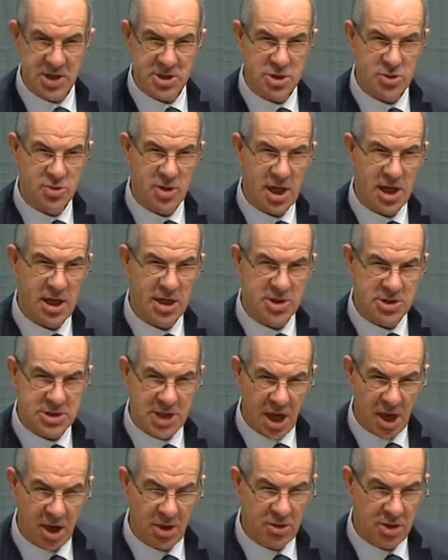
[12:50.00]
Australia's
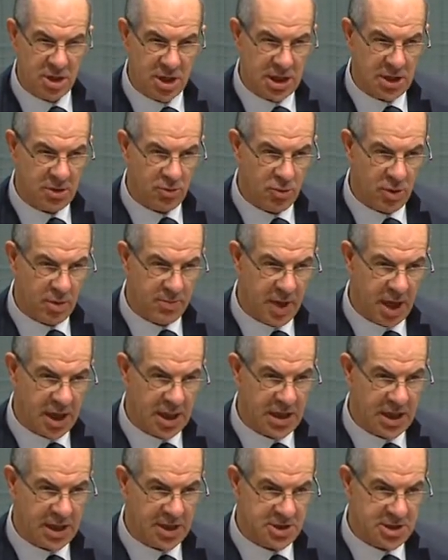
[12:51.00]
only
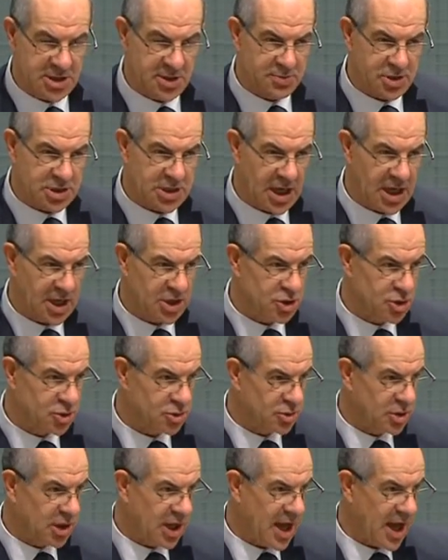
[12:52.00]
remaining
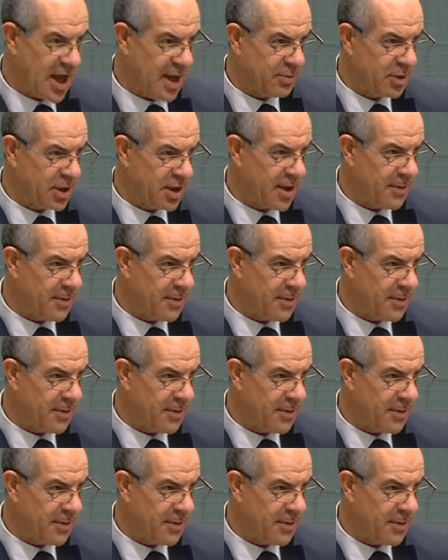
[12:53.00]
substantial carbon